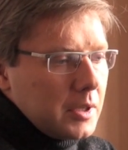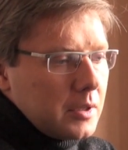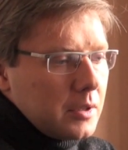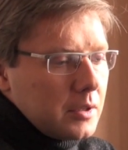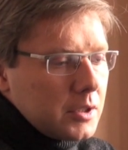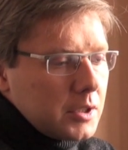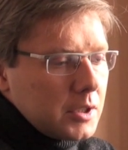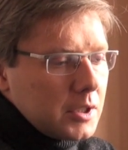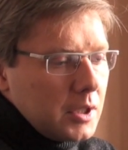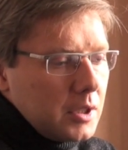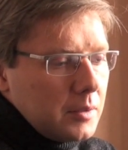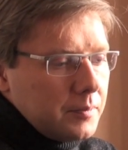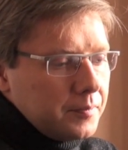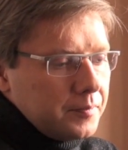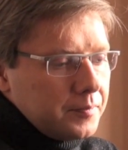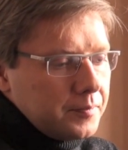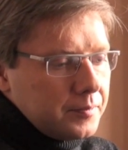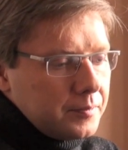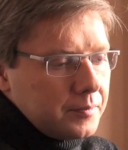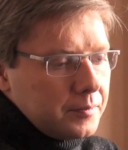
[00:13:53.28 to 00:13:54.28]
because
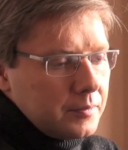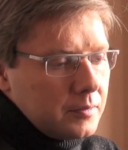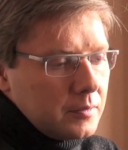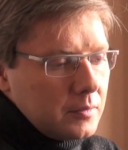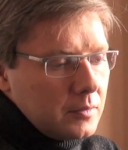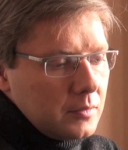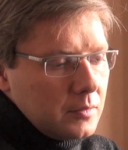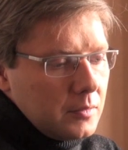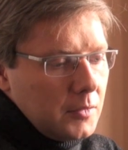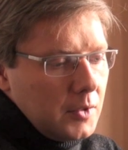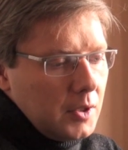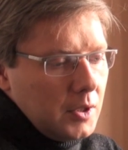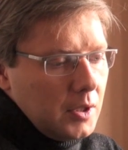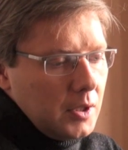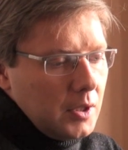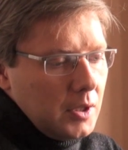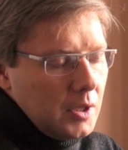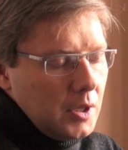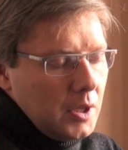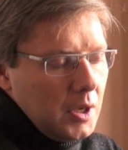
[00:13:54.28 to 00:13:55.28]
um,
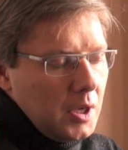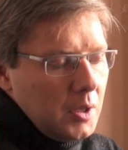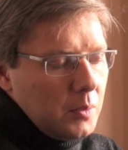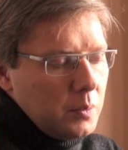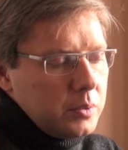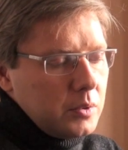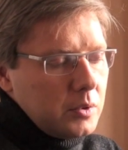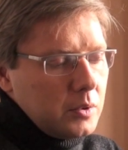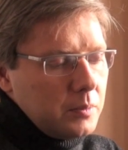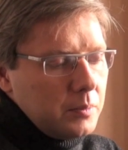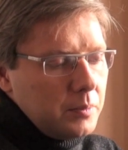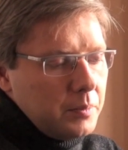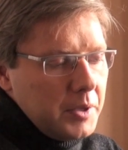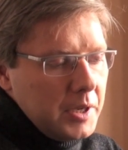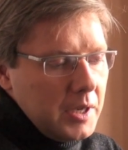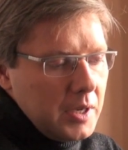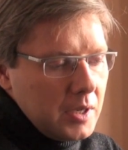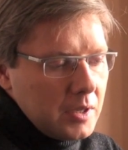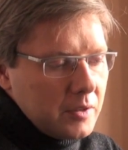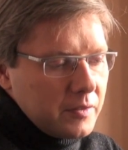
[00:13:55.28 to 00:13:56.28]
it would
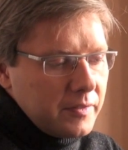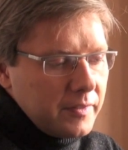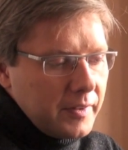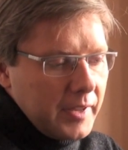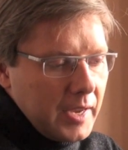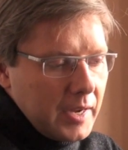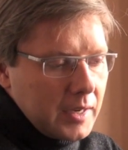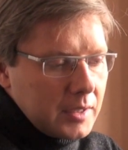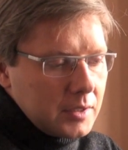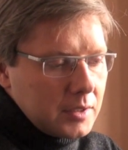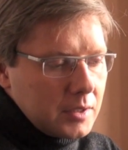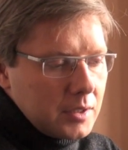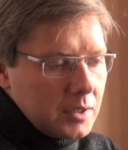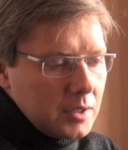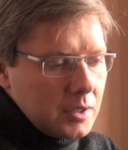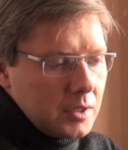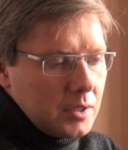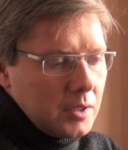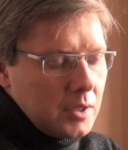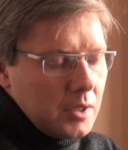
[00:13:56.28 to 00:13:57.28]
be, in fact, uh,
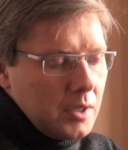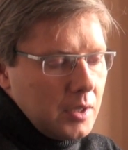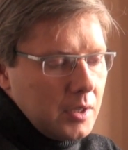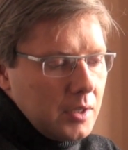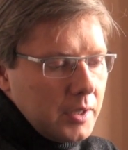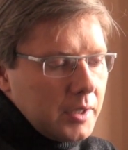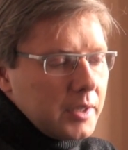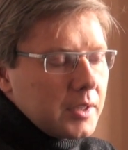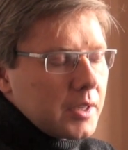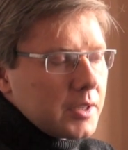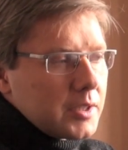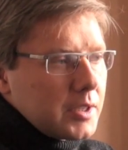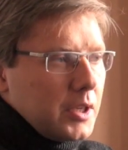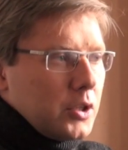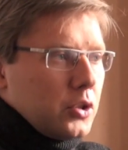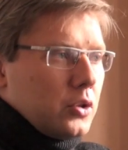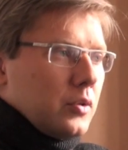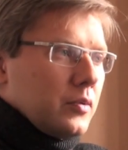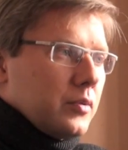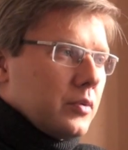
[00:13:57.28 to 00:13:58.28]

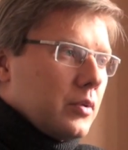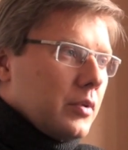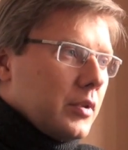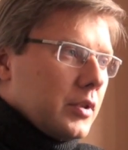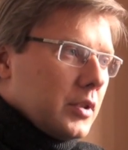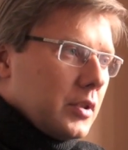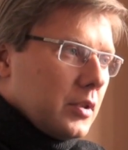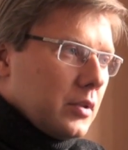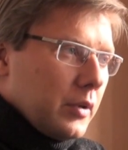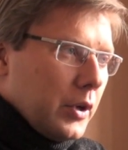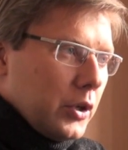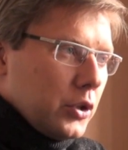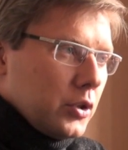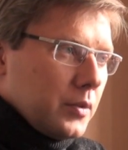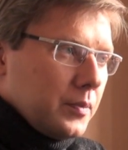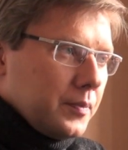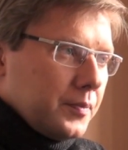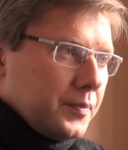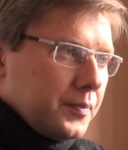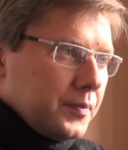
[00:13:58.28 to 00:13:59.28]
legalization of current
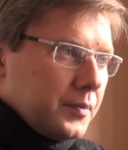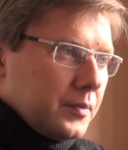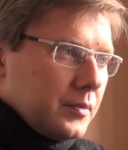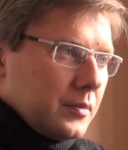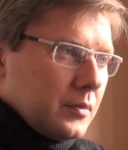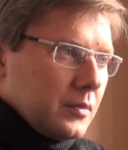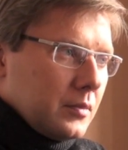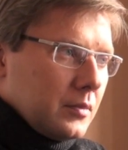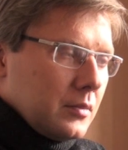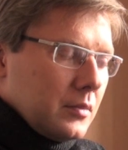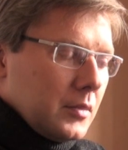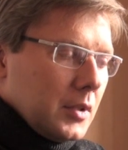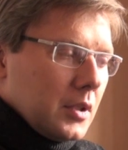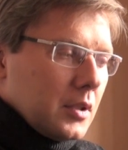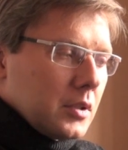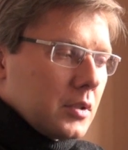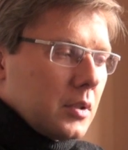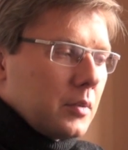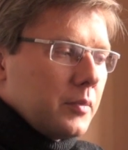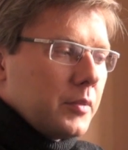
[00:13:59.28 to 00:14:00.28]
situation.
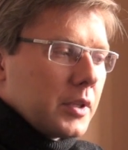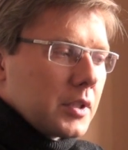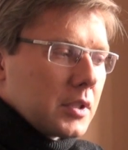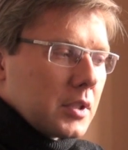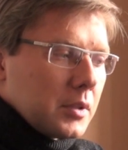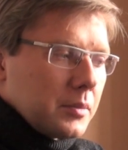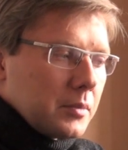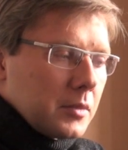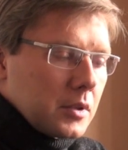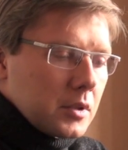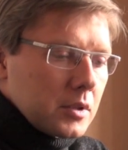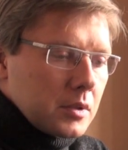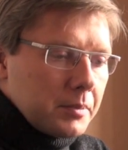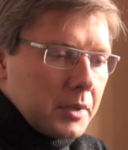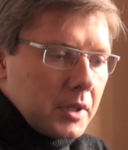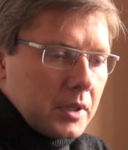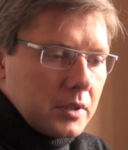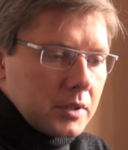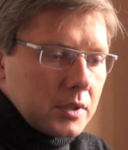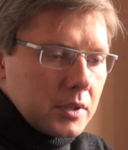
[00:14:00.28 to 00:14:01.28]
Because obviously
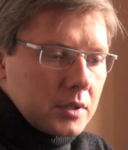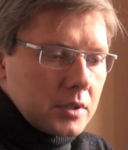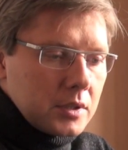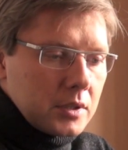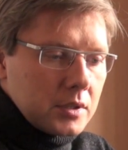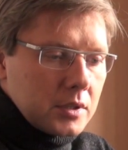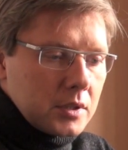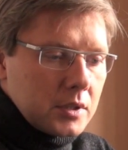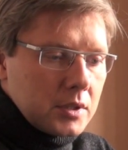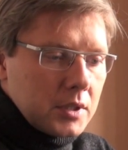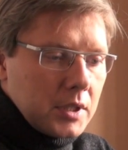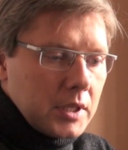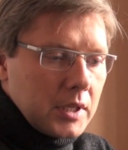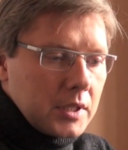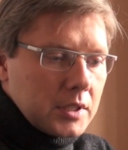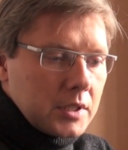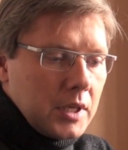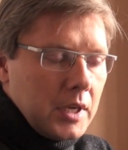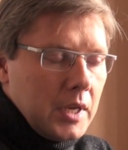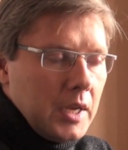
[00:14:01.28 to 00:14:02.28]
municipalities and the
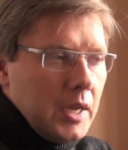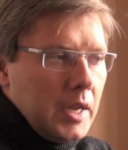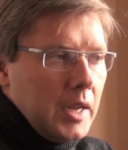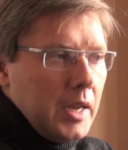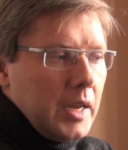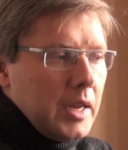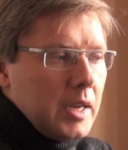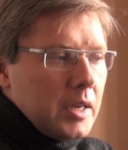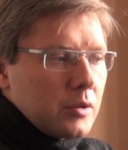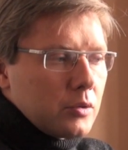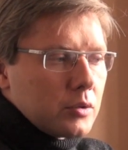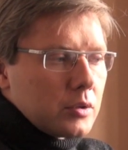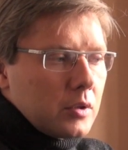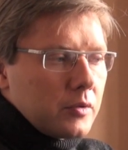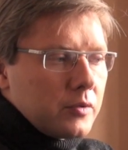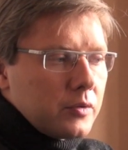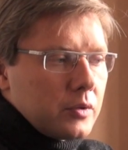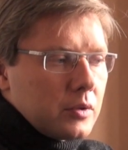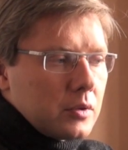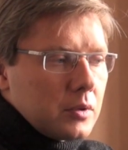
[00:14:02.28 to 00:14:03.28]
cities, in
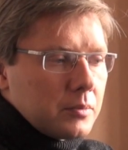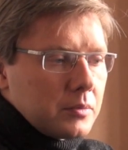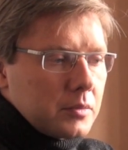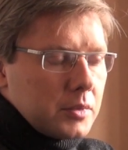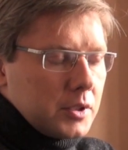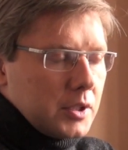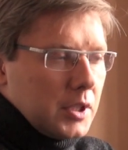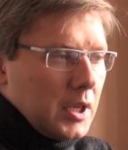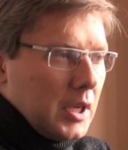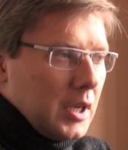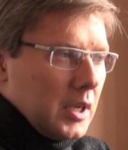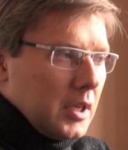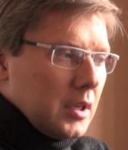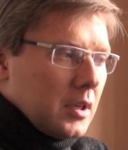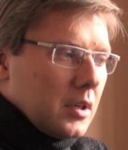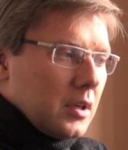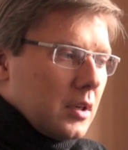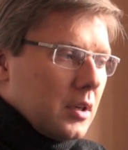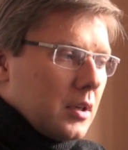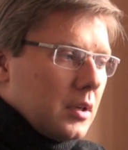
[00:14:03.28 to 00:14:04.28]
oral forms, they
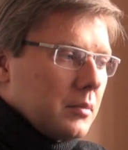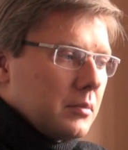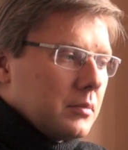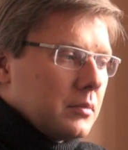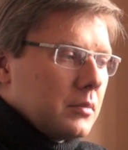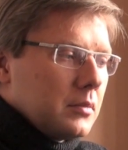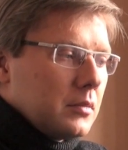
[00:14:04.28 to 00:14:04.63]
uh,